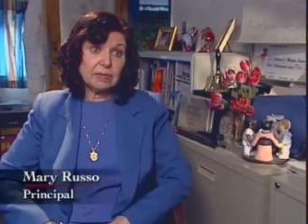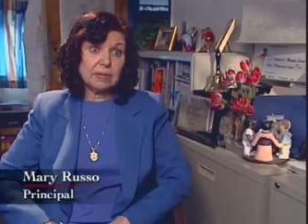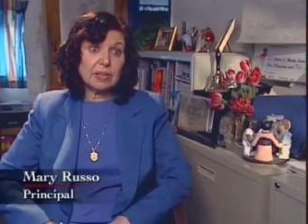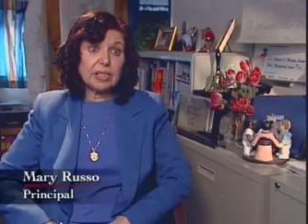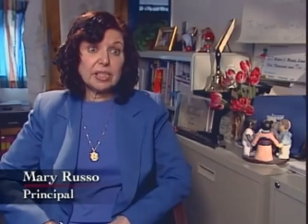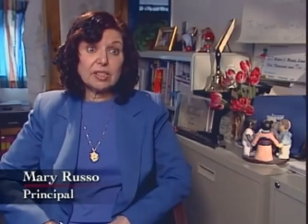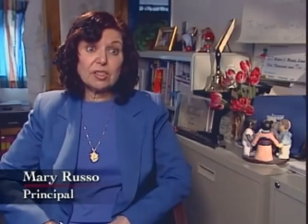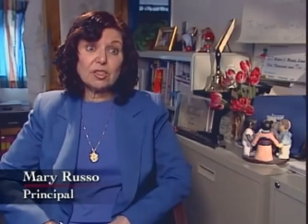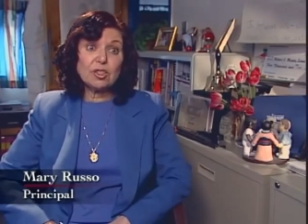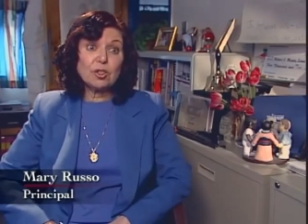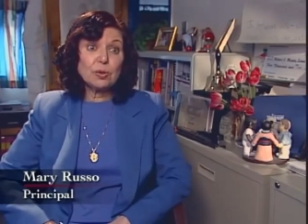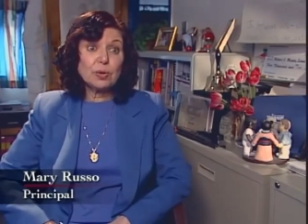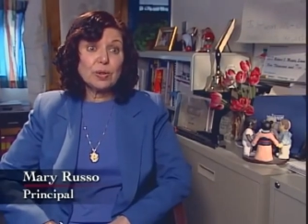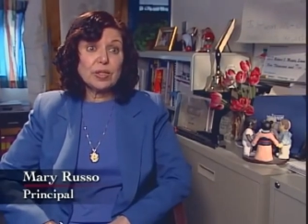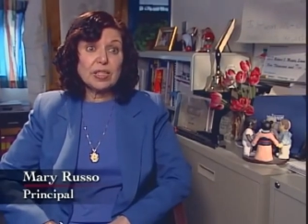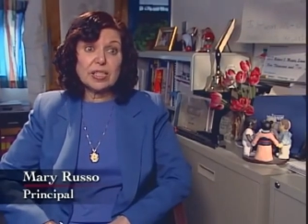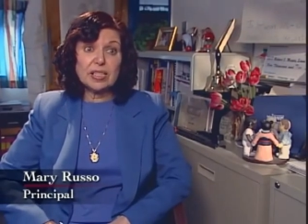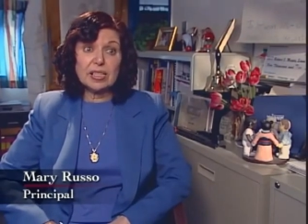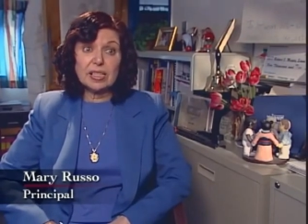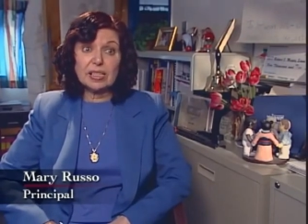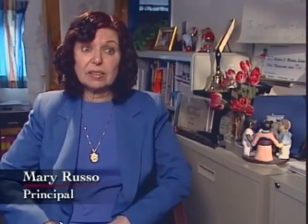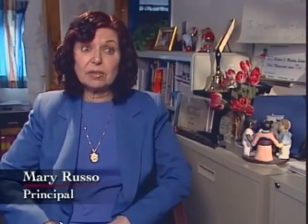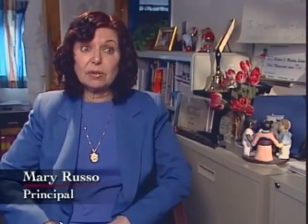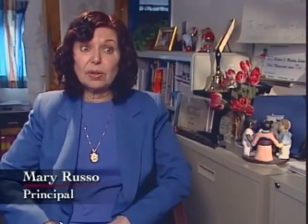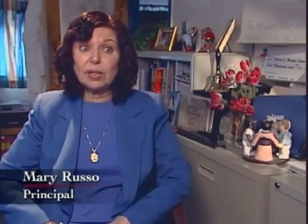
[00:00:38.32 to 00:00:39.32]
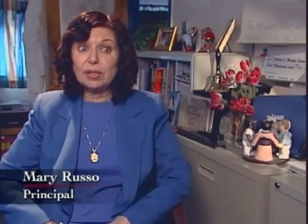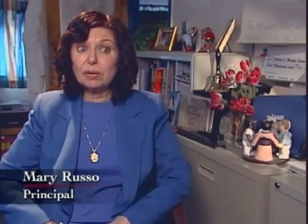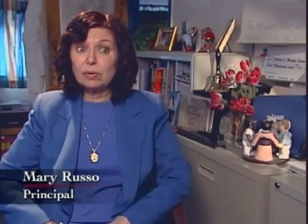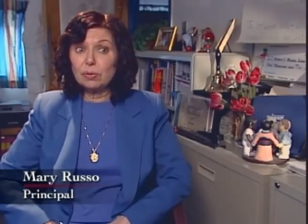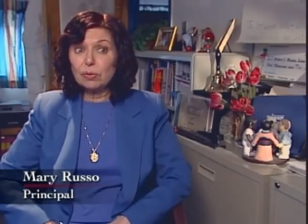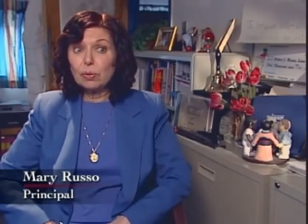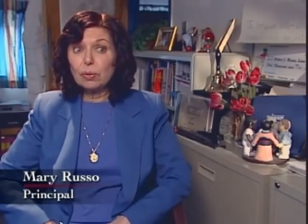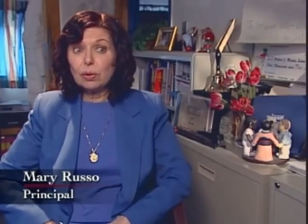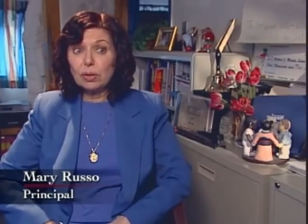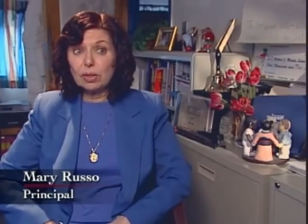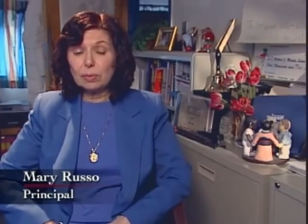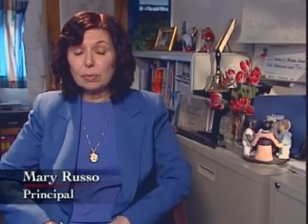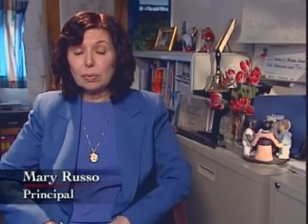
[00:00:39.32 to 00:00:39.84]
of our students at grade
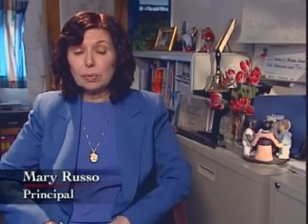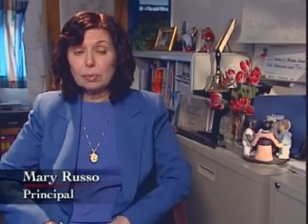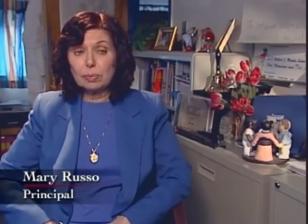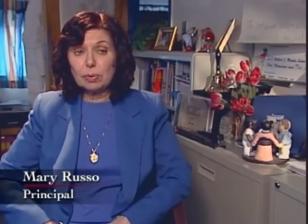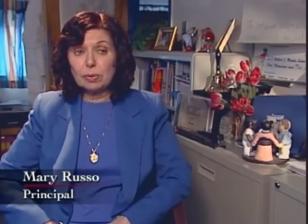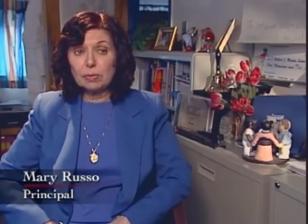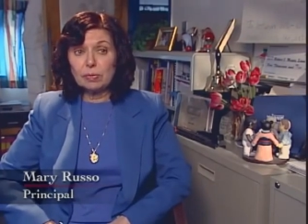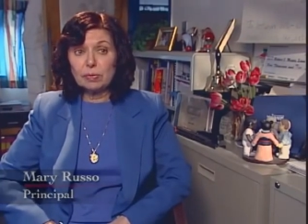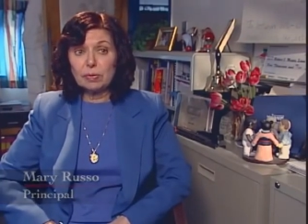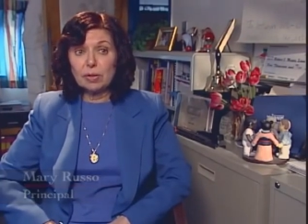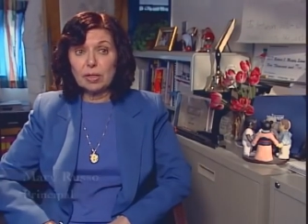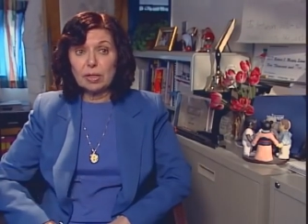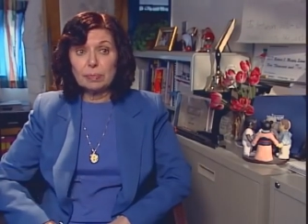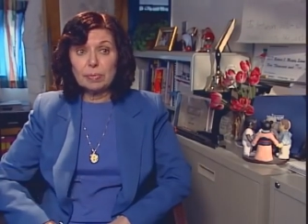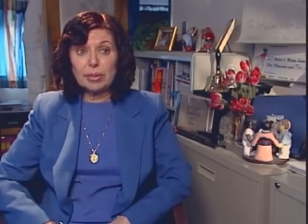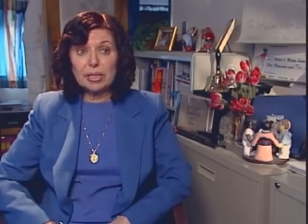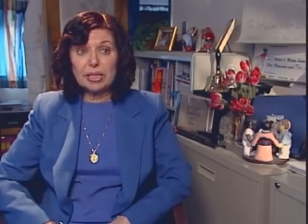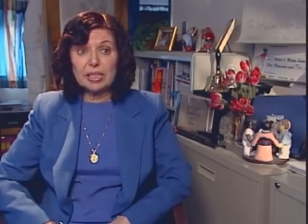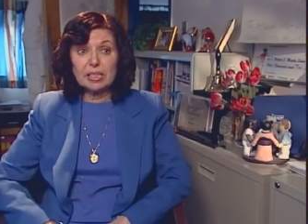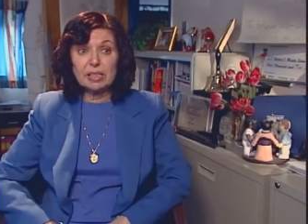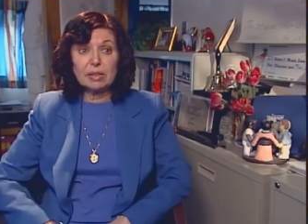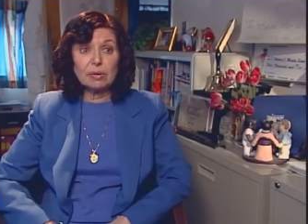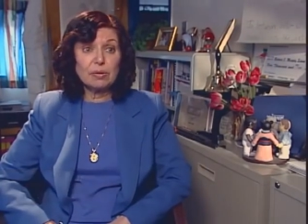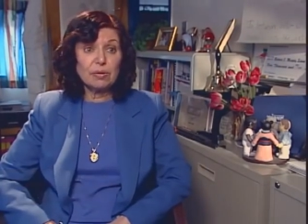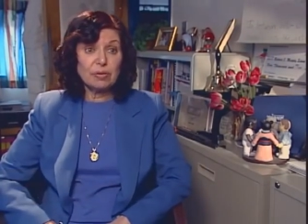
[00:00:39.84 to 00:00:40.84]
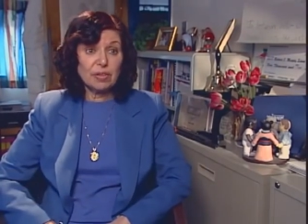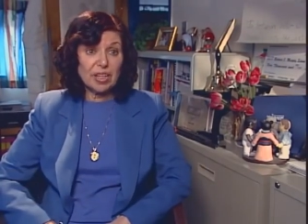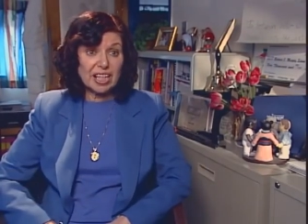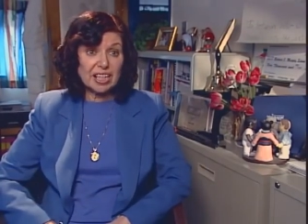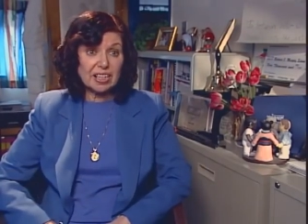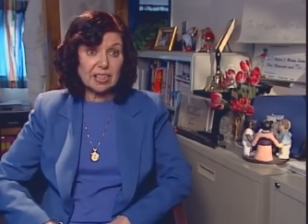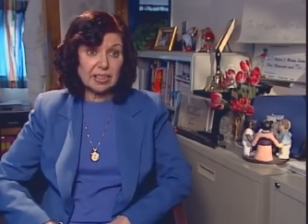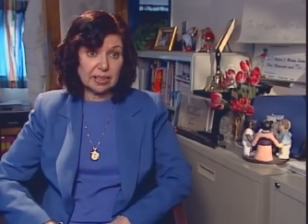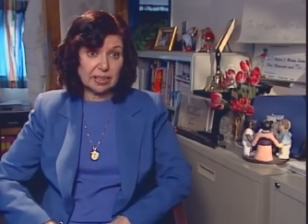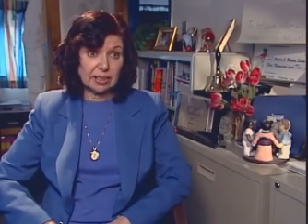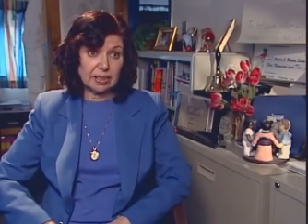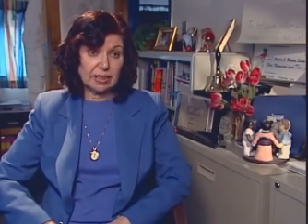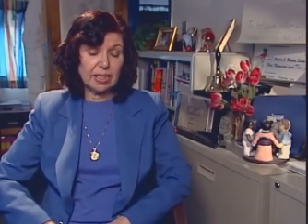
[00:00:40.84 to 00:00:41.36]
four were performing in the
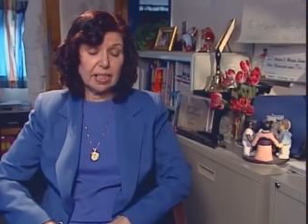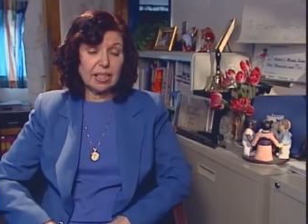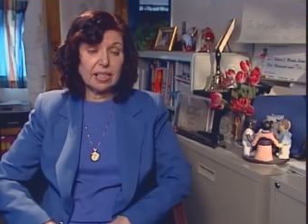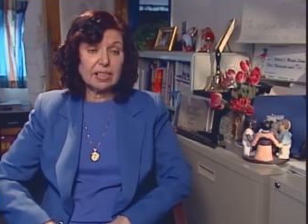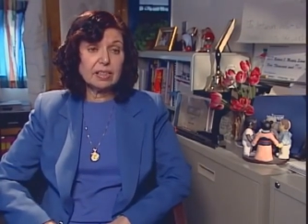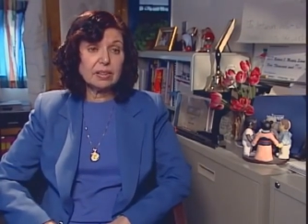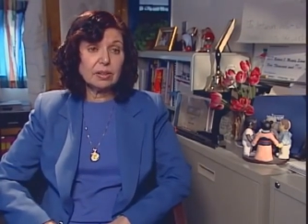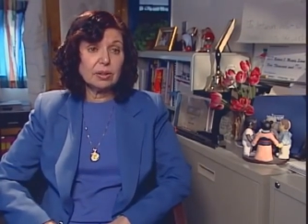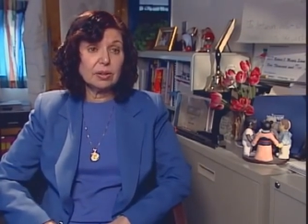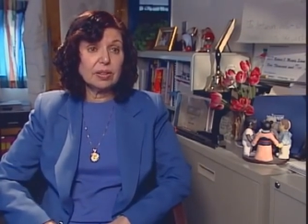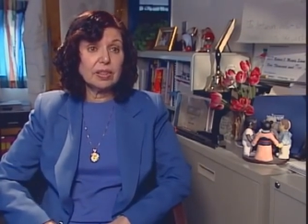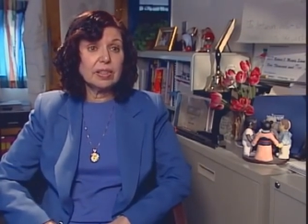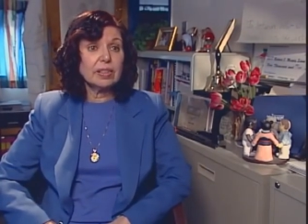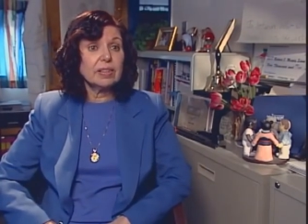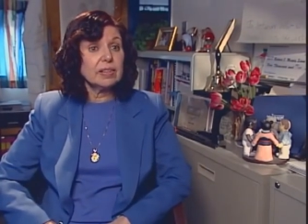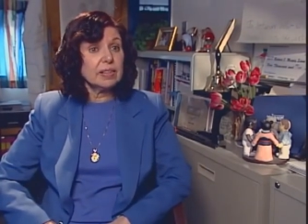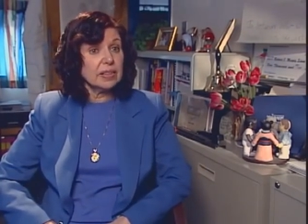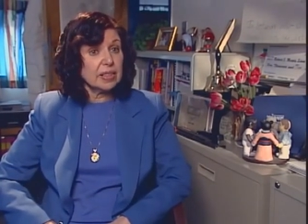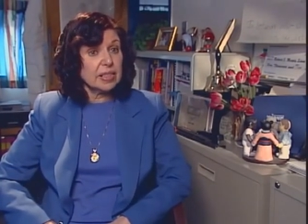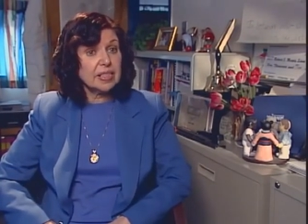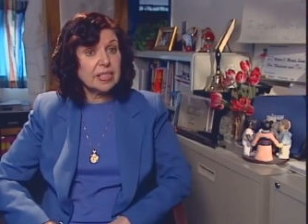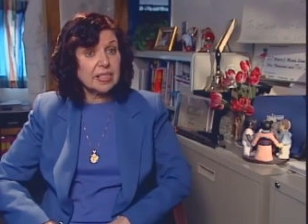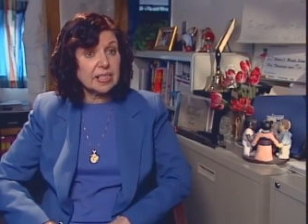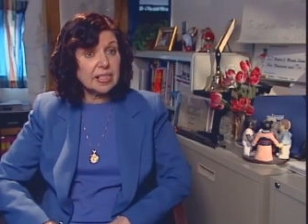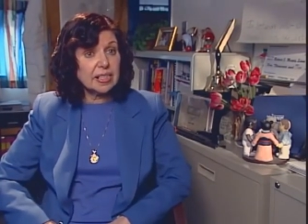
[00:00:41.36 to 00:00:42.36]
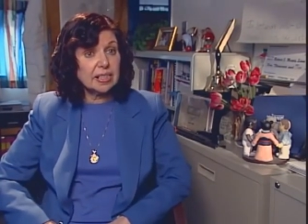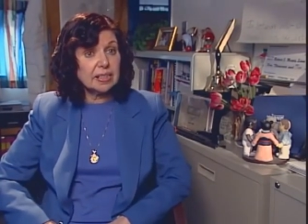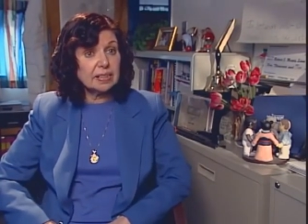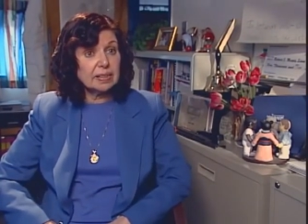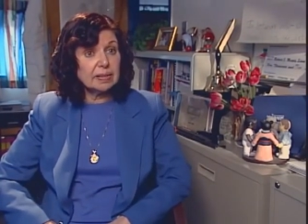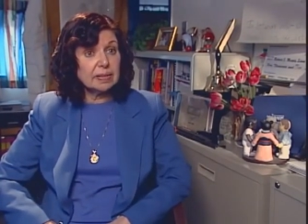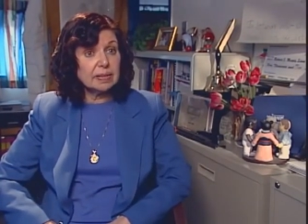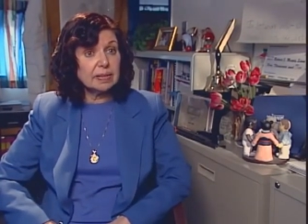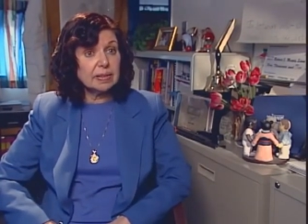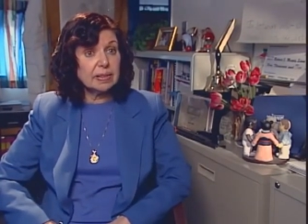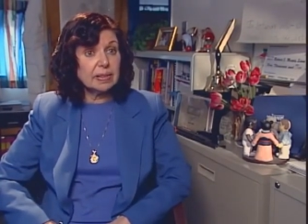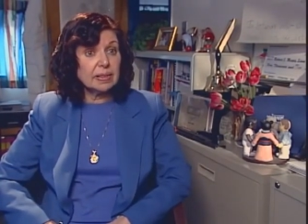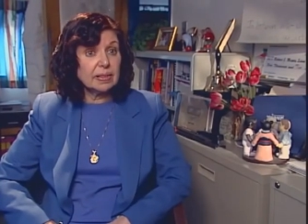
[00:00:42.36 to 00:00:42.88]
failing category on our state
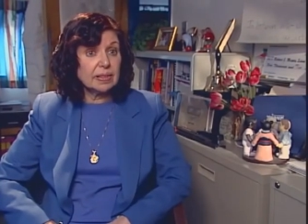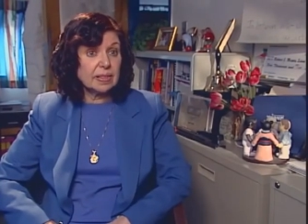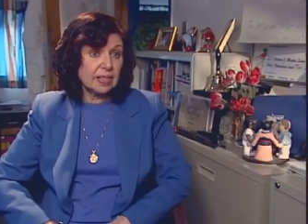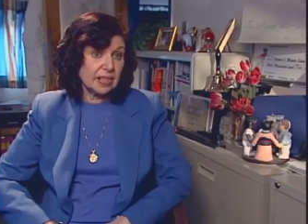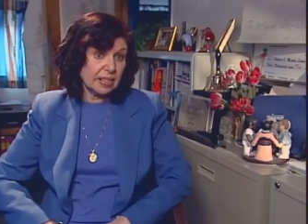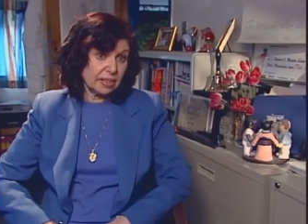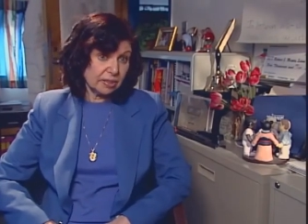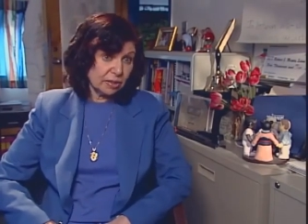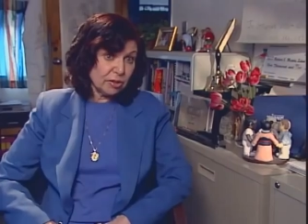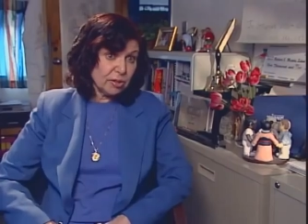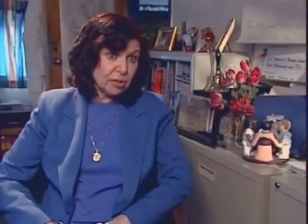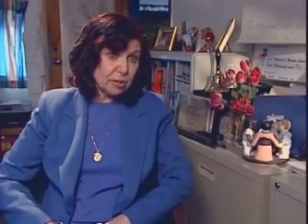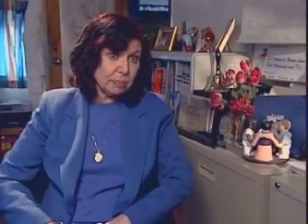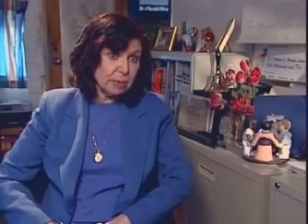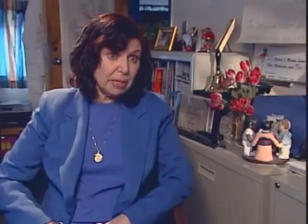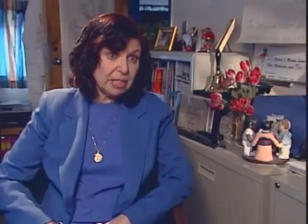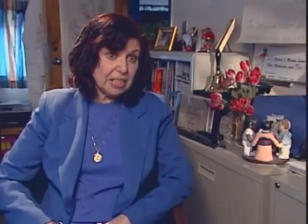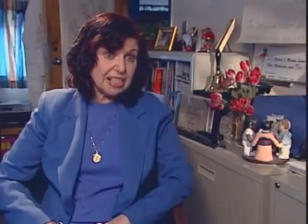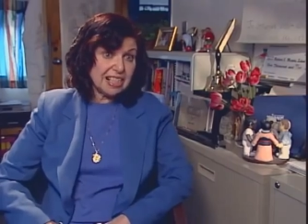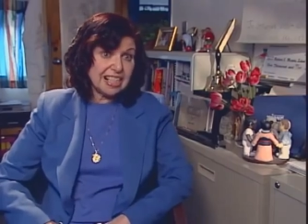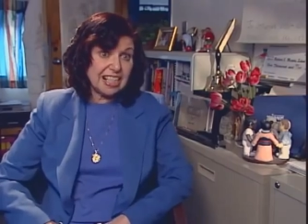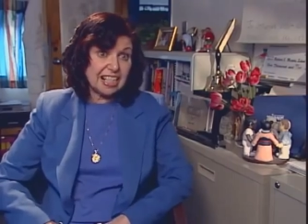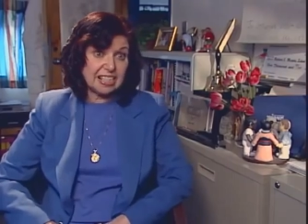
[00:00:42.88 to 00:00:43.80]
uh, standards based